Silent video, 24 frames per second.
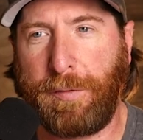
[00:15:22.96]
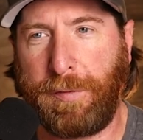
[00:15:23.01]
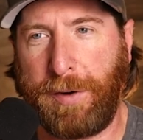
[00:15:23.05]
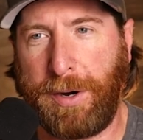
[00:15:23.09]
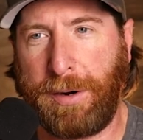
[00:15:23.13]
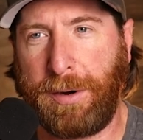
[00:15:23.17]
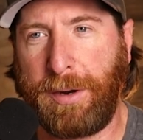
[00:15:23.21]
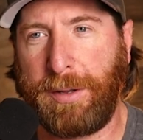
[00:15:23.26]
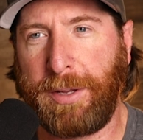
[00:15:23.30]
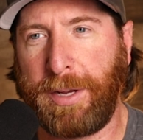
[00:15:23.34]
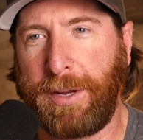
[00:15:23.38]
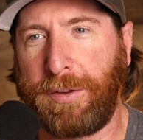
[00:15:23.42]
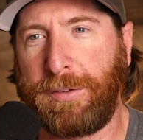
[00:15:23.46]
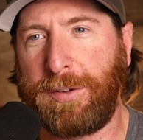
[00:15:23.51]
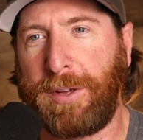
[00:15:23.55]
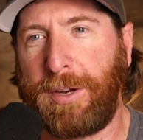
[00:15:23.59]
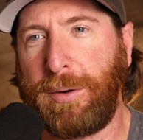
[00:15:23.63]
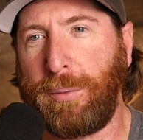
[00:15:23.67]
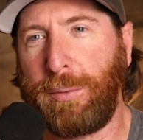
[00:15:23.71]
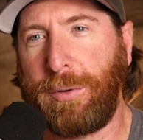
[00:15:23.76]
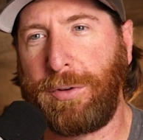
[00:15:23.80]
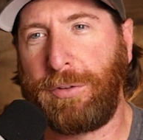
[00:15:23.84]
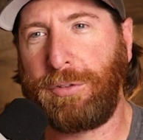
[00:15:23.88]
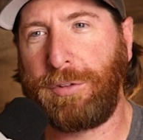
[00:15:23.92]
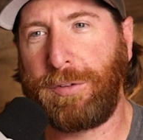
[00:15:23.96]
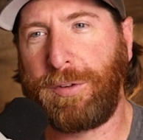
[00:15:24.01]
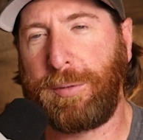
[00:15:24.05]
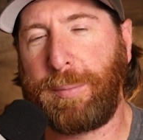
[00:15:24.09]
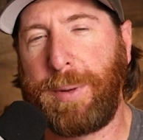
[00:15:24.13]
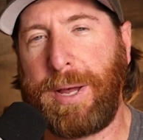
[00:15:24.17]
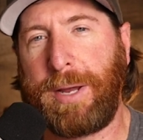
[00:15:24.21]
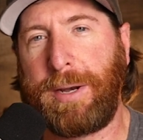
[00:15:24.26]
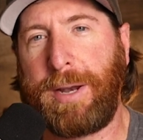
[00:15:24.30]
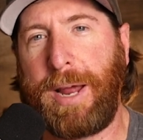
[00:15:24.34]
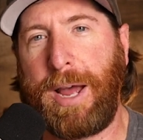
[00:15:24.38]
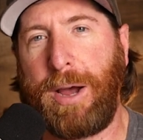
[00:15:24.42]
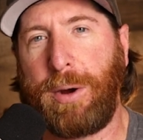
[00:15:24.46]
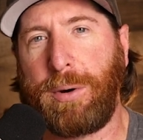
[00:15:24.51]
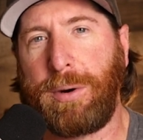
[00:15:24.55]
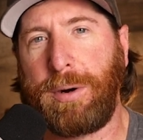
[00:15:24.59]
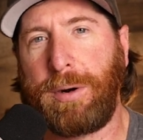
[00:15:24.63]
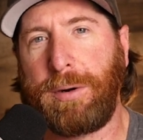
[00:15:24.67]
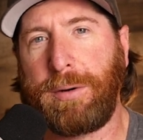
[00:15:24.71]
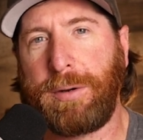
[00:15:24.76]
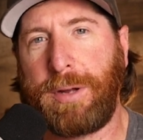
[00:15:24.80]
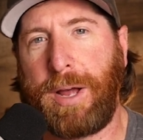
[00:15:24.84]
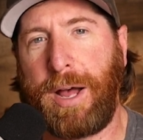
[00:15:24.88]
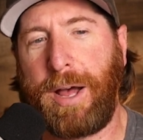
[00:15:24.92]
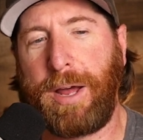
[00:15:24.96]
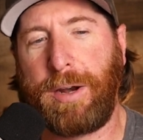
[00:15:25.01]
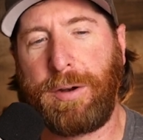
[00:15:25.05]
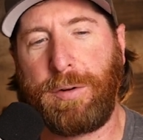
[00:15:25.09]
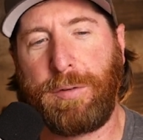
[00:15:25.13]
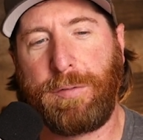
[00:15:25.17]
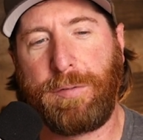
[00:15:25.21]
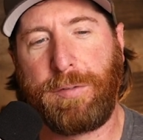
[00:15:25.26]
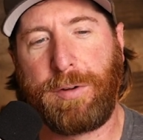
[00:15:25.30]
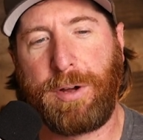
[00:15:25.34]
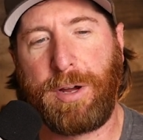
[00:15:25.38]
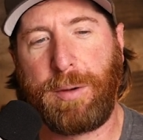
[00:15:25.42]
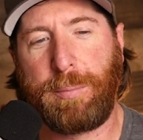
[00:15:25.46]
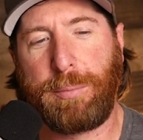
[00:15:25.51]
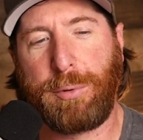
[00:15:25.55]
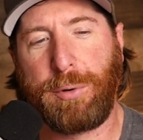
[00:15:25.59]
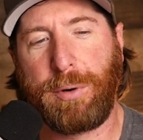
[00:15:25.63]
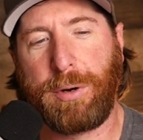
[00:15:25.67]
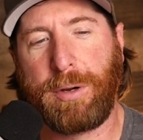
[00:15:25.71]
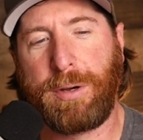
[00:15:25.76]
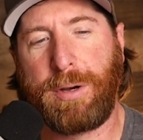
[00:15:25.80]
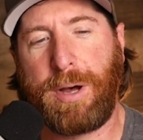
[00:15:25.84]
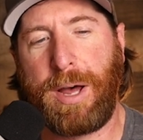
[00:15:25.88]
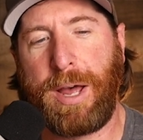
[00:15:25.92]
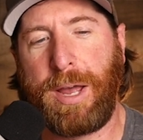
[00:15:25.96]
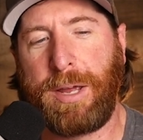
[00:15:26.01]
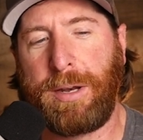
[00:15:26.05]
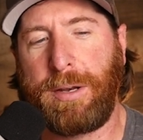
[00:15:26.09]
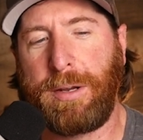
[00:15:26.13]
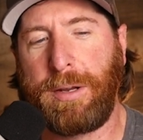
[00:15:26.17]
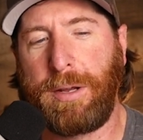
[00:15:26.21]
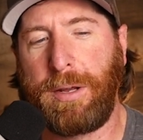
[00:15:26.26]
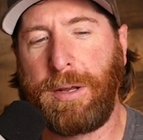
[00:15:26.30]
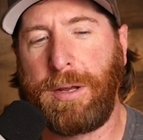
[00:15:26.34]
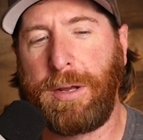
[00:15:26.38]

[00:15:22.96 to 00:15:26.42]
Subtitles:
ferry, like I said, it was just about an hour out of Port Clyde.